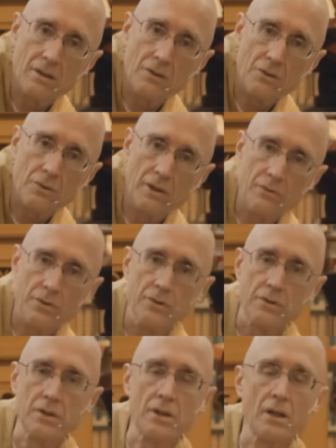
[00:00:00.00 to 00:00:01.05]
12 or
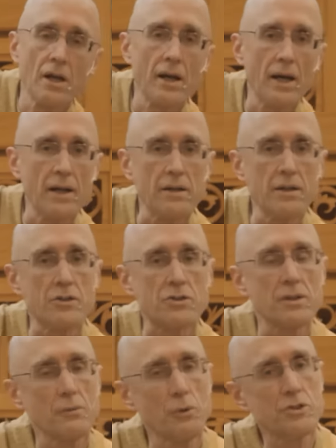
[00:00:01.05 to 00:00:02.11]
13. And
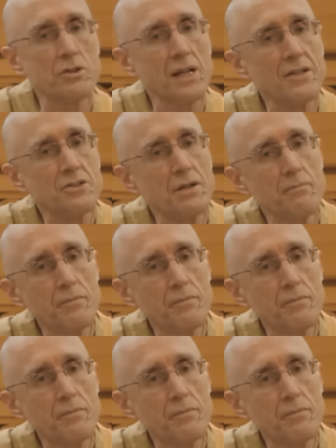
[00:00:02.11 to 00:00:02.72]
what's his last name?